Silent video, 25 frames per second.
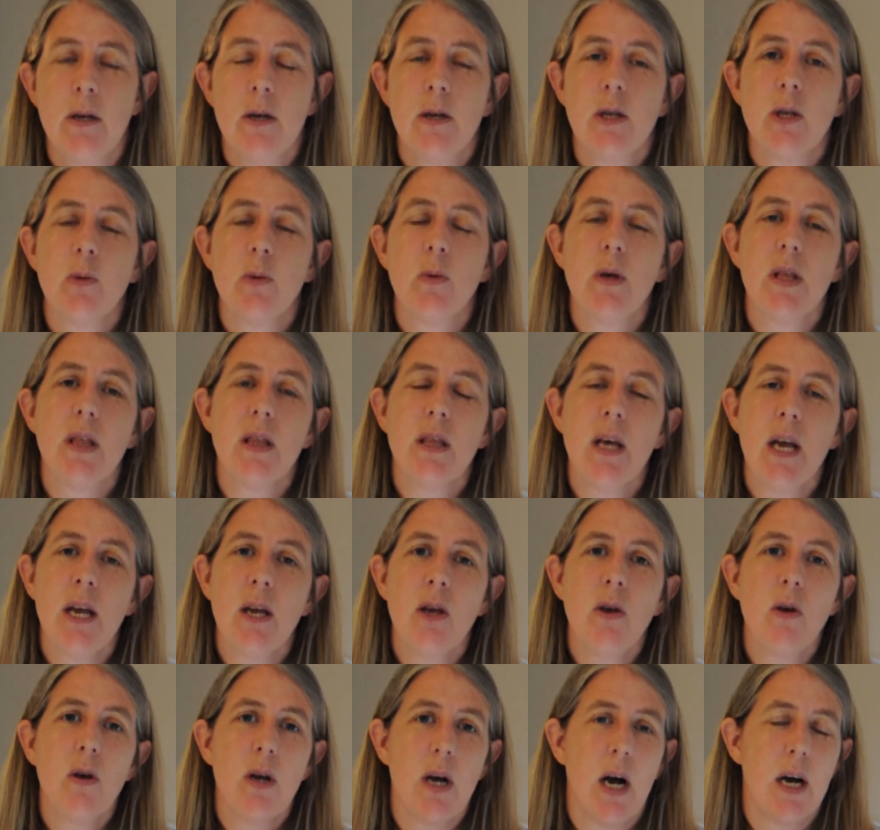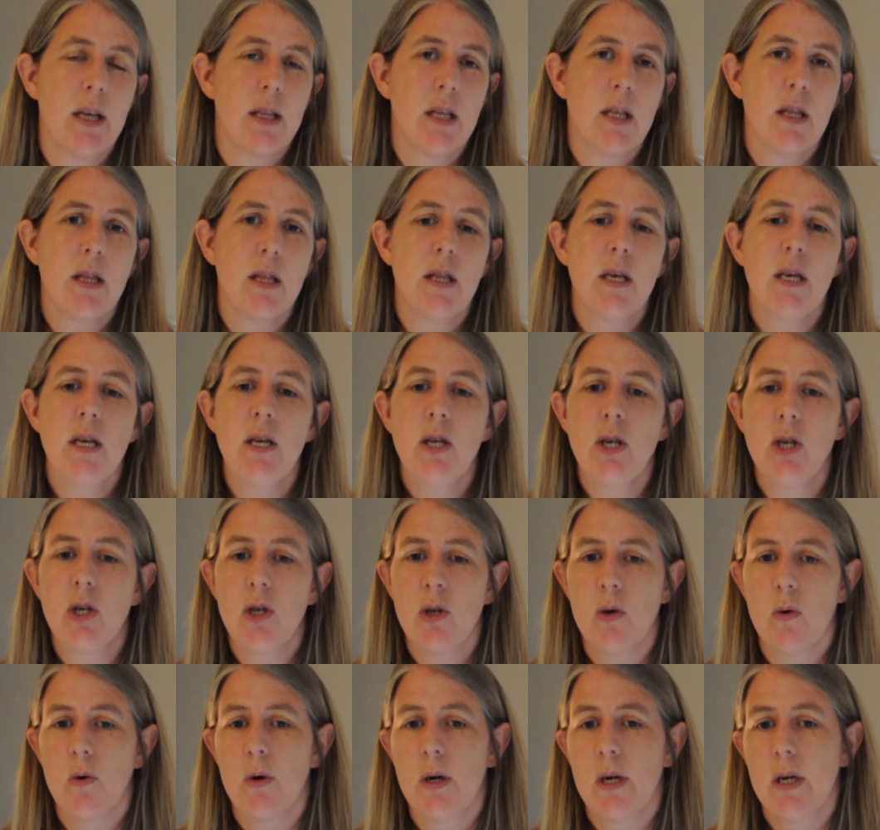So we thank you, God, that these
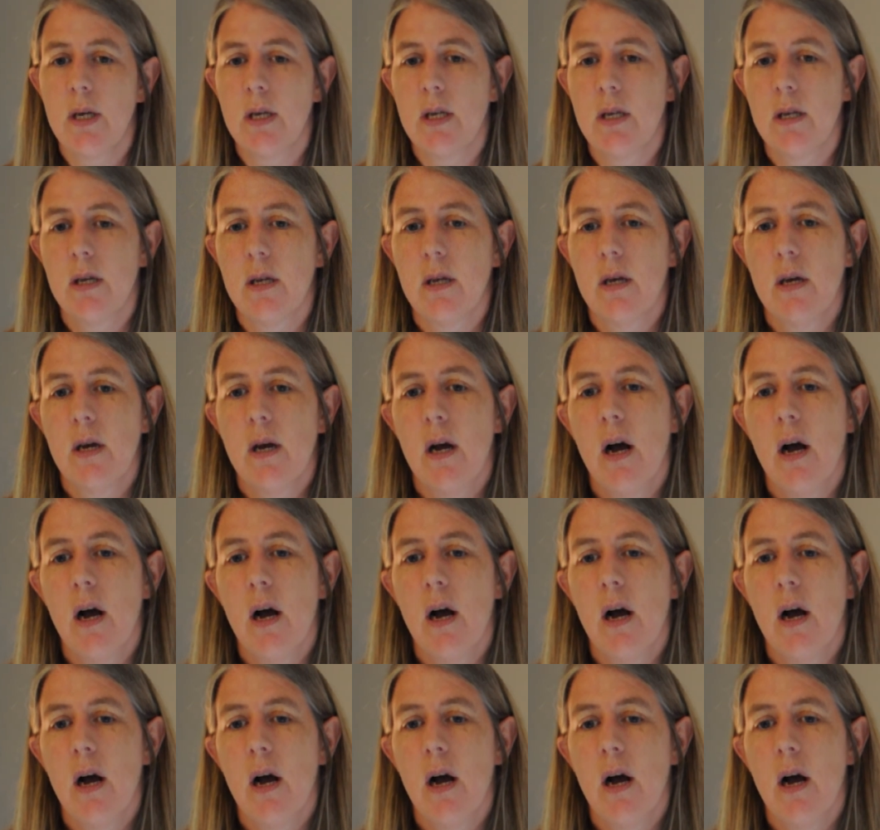stories